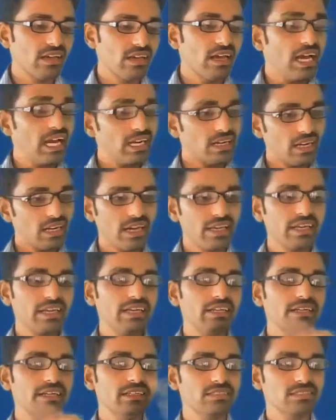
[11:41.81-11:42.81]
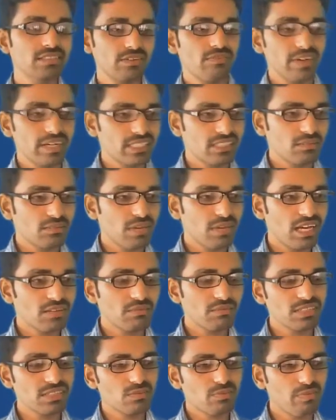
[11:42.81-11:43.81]
and again it is reflecting back,
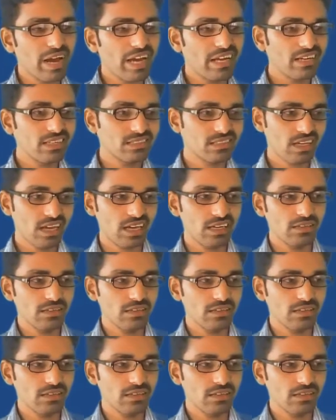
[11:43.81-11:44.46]
means minus I